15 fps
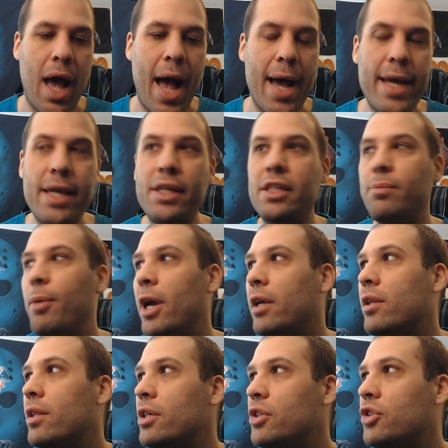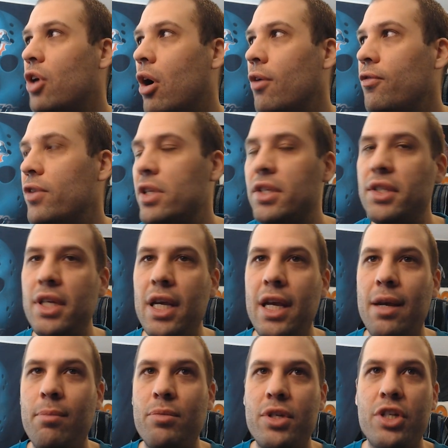I expect this Dolphins team to